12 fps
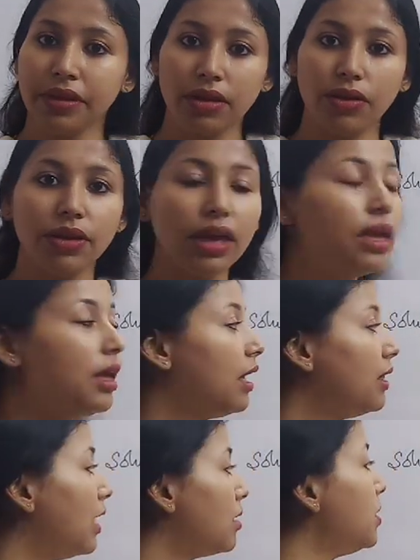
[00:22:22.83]
Okay,
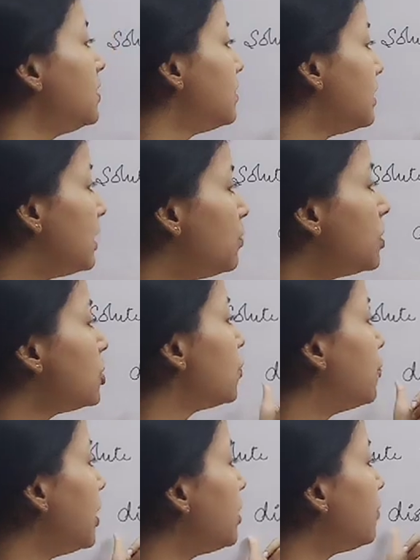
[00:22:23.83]
that means in which
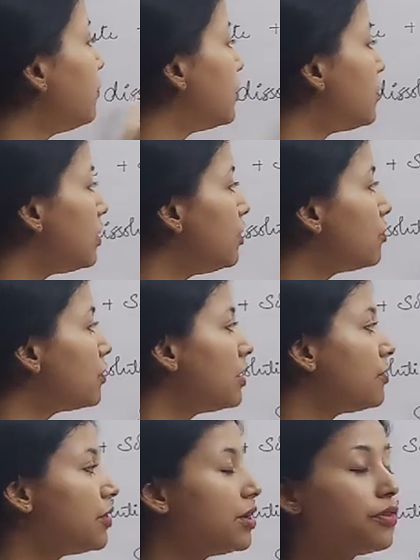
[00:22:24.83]
rate of dissolution and
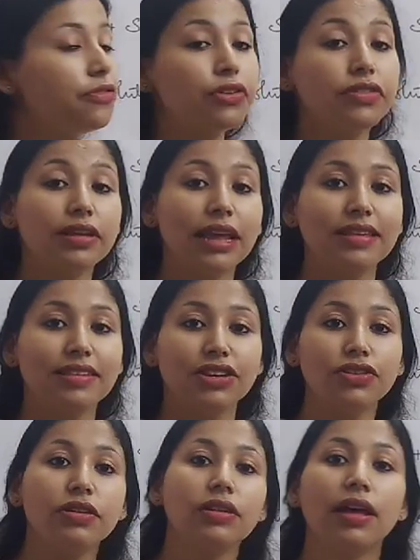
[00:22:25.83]
rate of
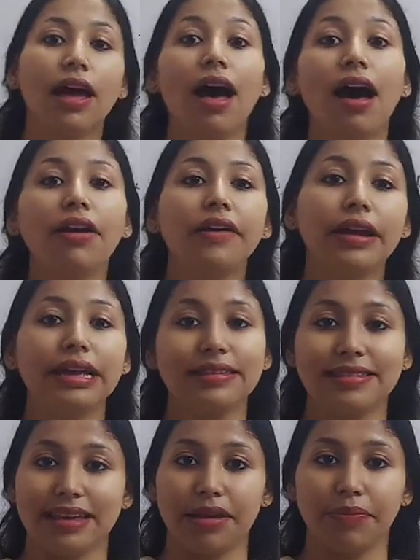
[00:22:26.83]
crystallization are
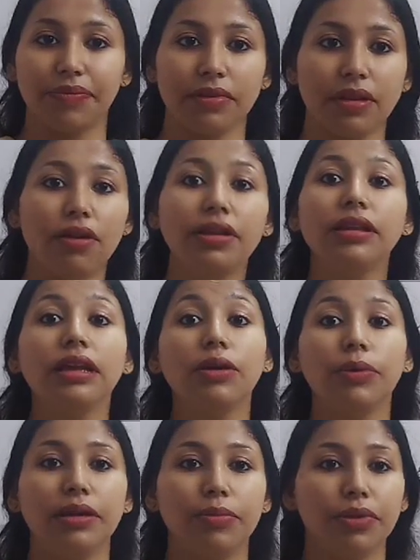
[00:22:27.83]
same, are at
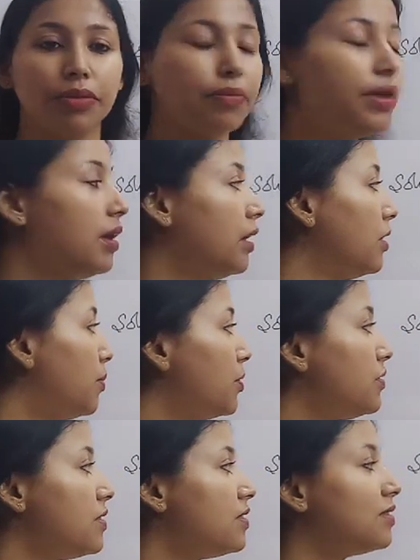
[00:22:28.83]
equilibrium. The
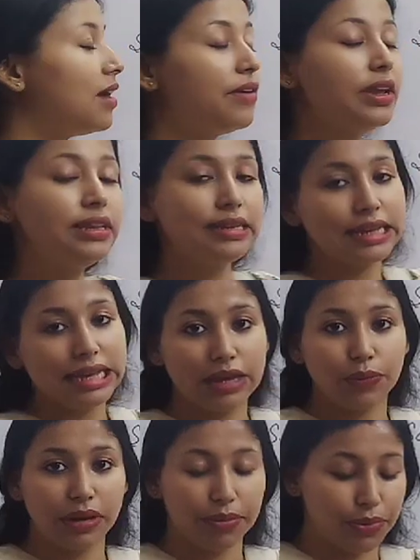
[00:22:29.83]
processes are at
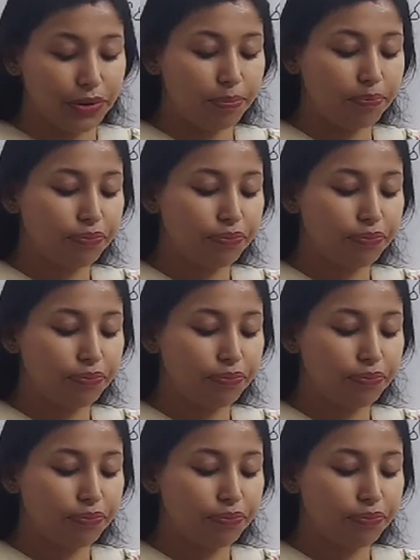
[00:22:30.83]
equilibrium.